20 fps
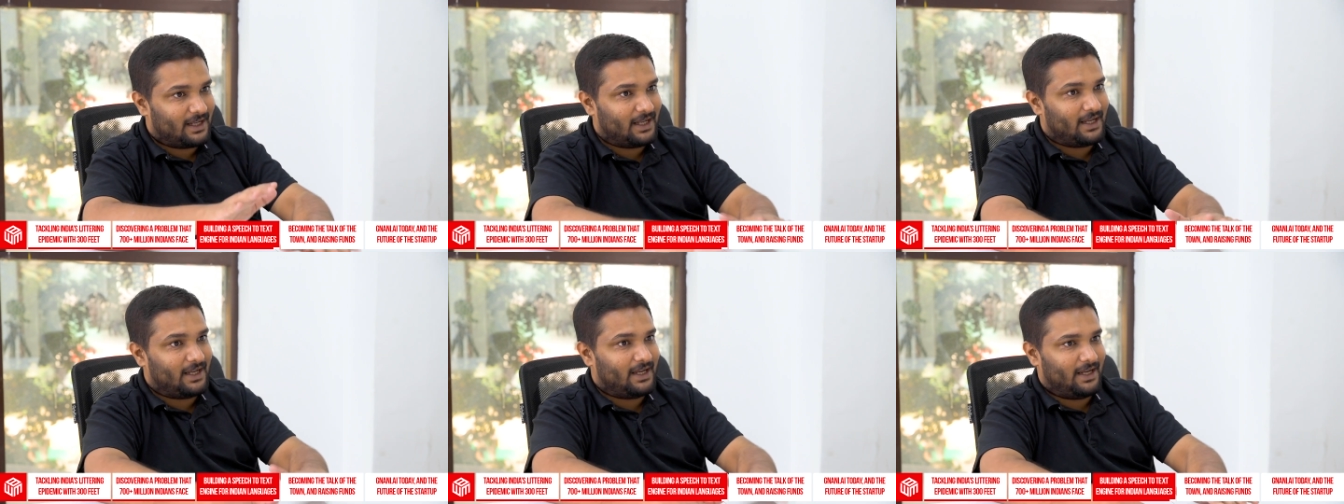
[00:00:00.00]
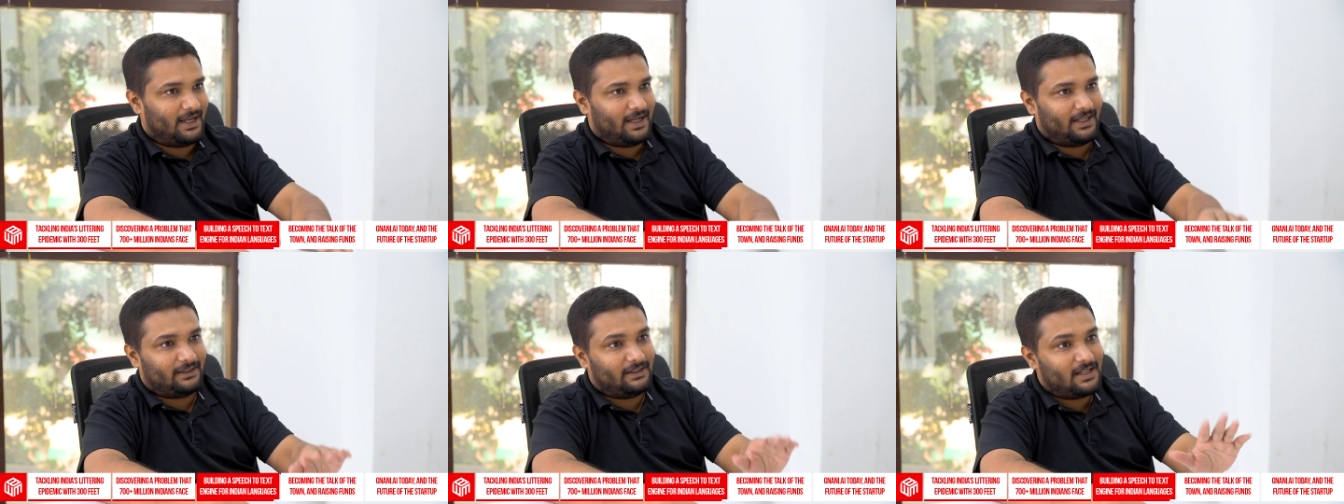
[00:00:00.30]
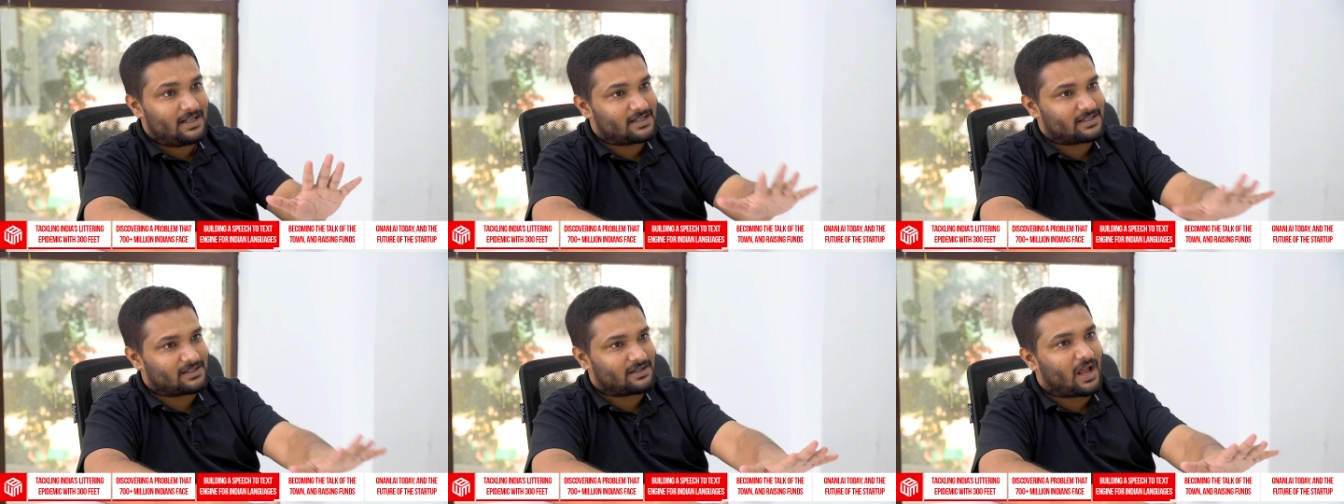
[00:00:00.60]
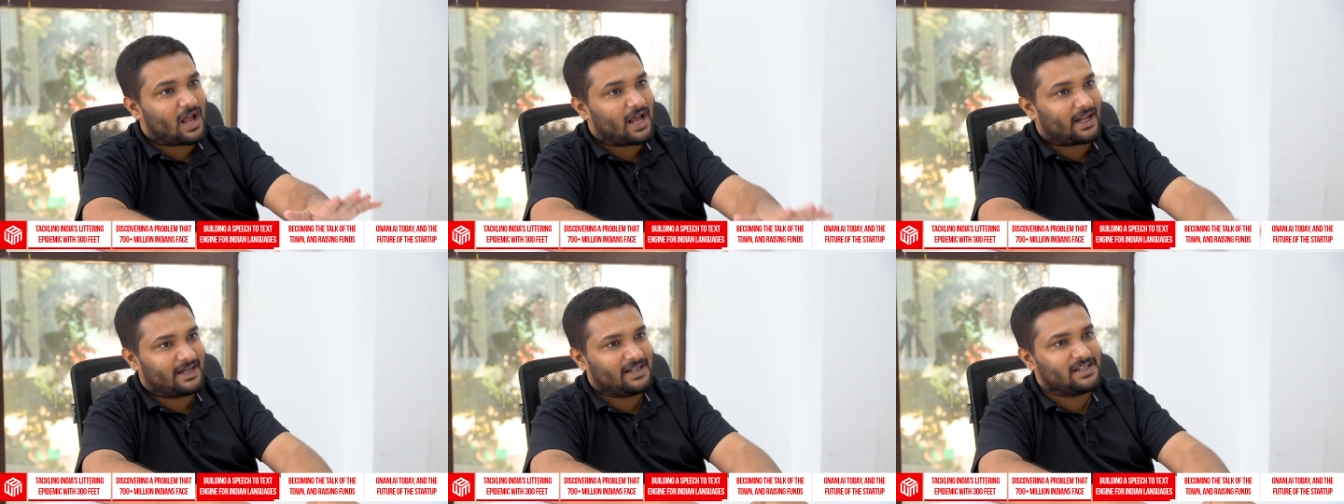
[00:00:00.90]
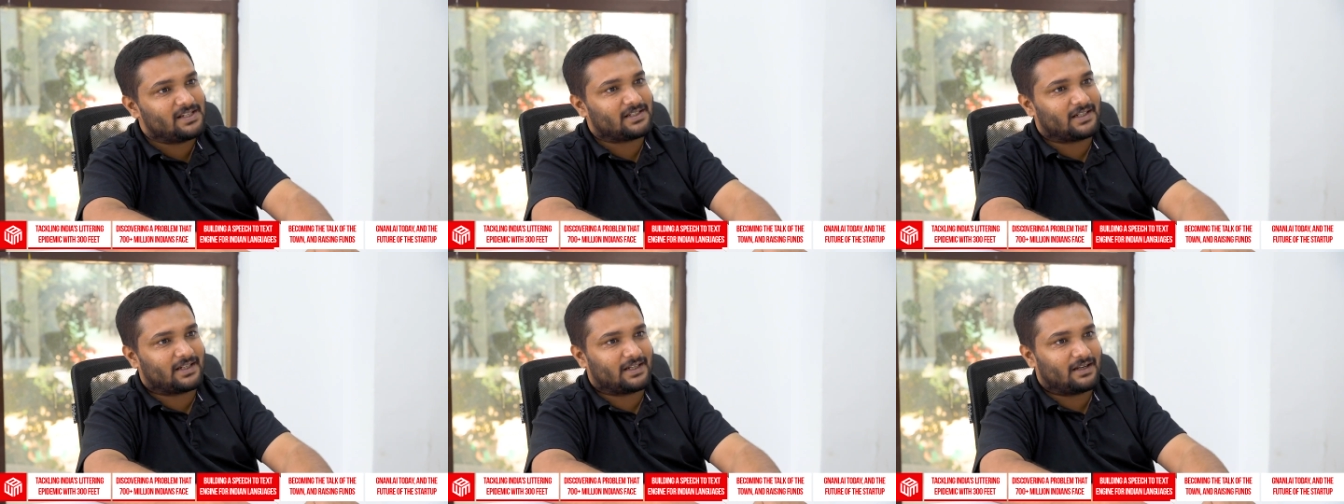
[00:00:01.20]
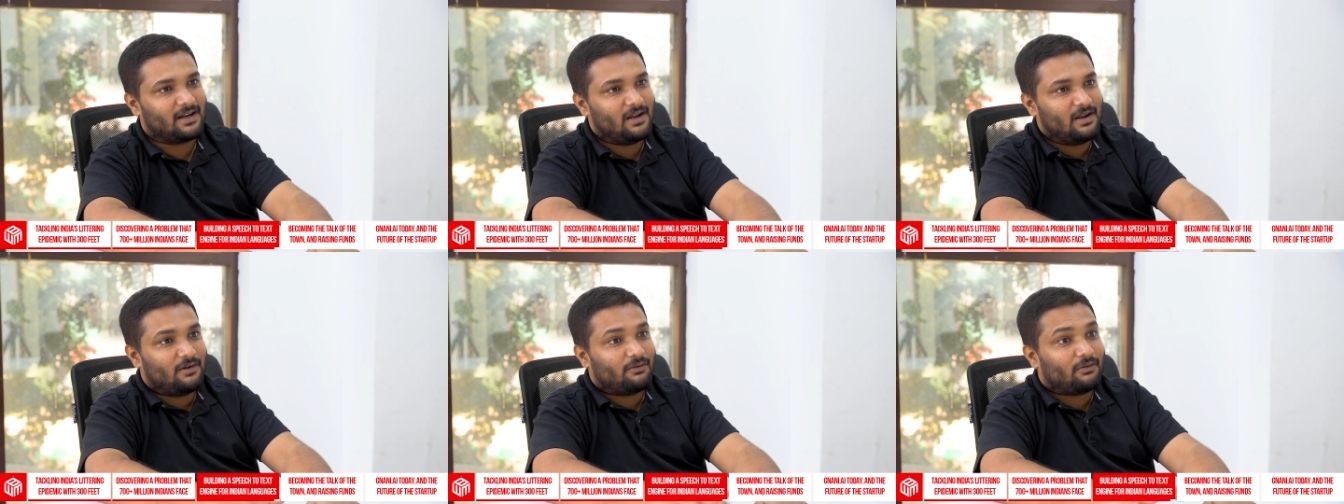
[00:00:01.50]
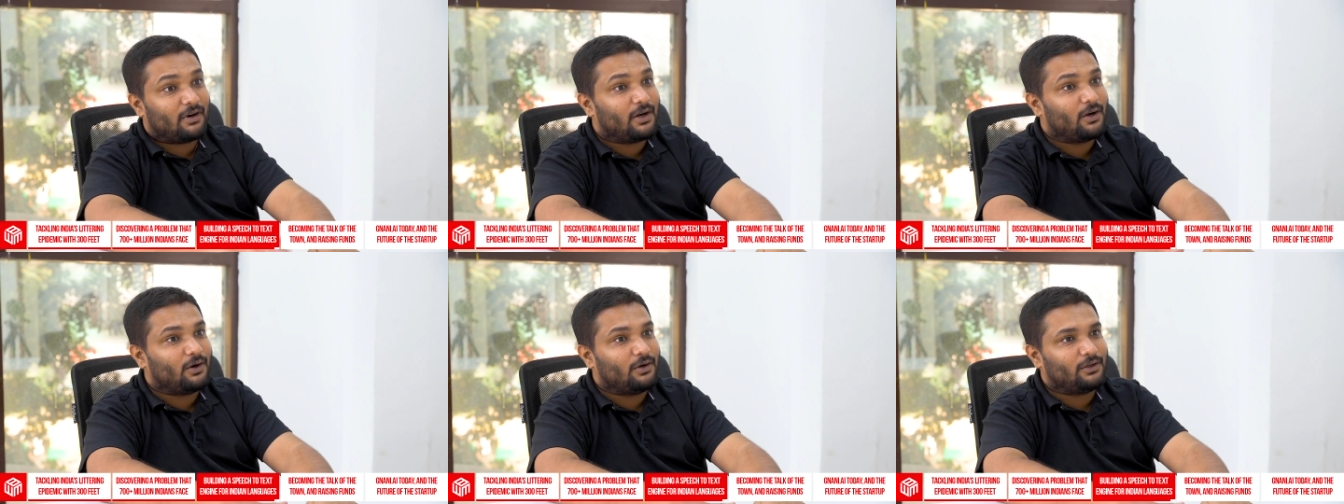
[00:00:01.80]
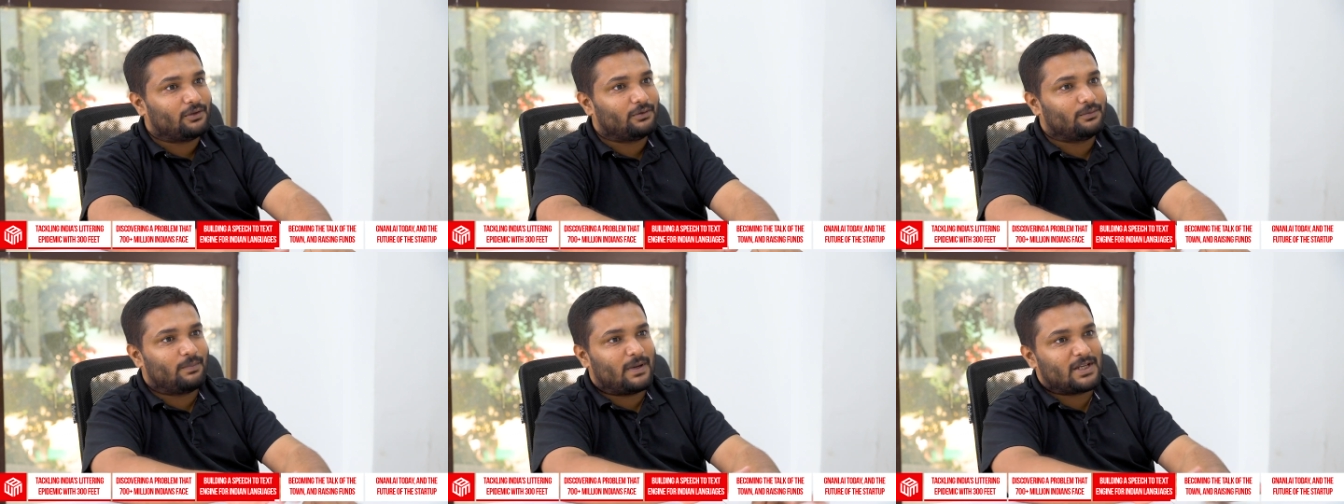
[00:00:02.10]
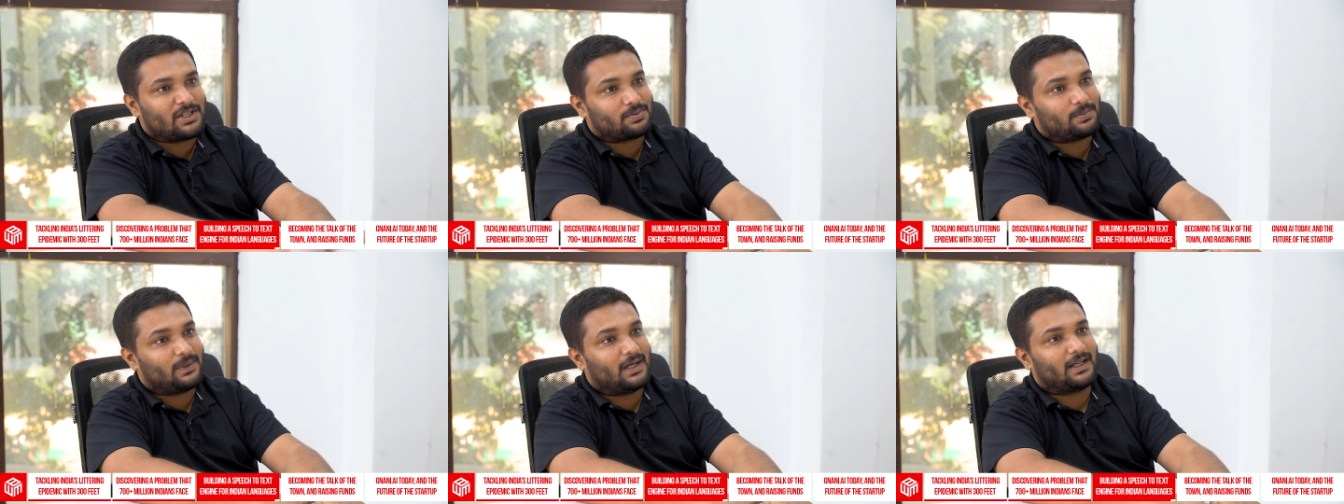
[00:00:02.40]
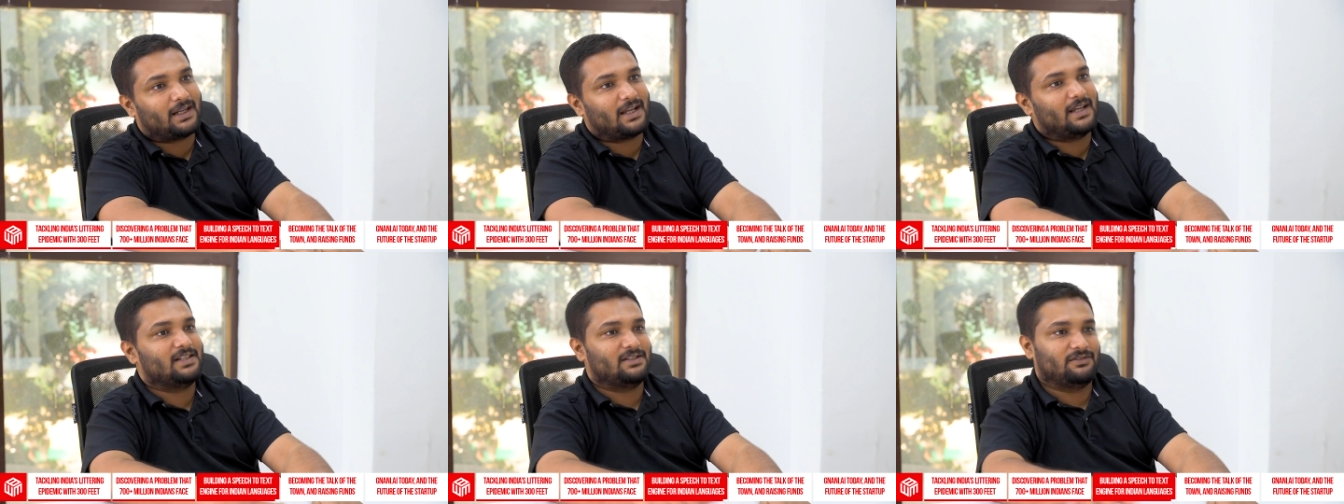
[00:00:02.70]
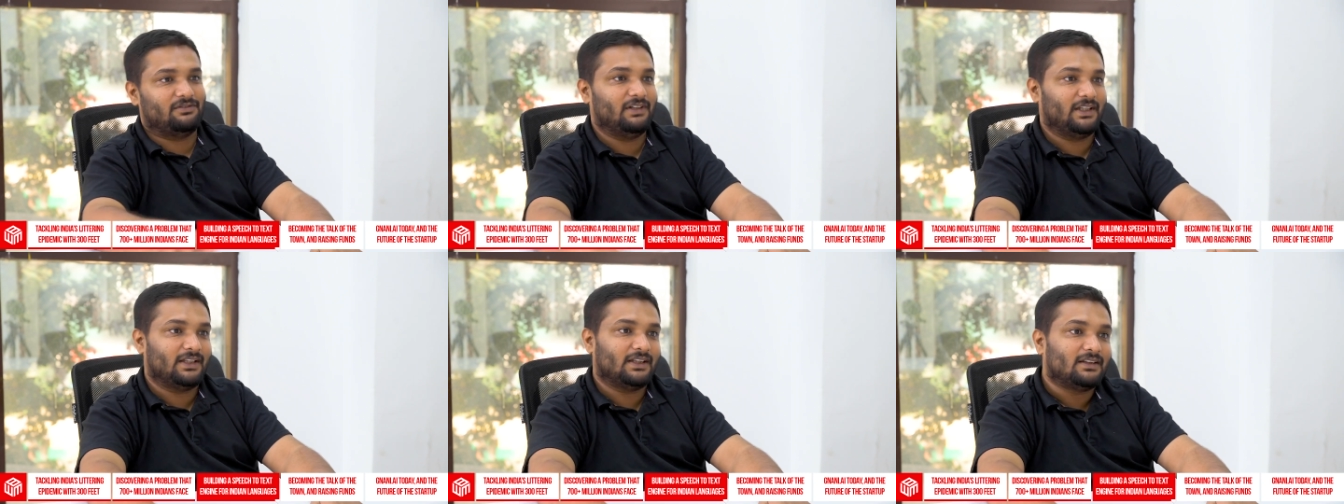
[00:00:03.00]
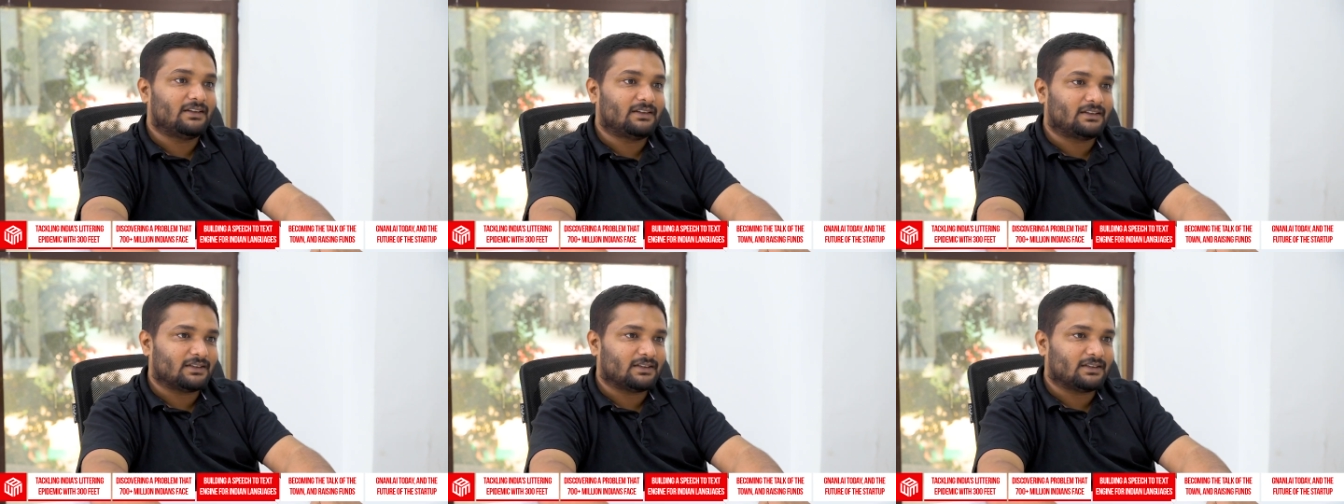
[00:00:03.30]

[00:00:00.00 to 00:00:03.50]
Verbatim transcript: hey, this is our engine. Why don't you benchmark us with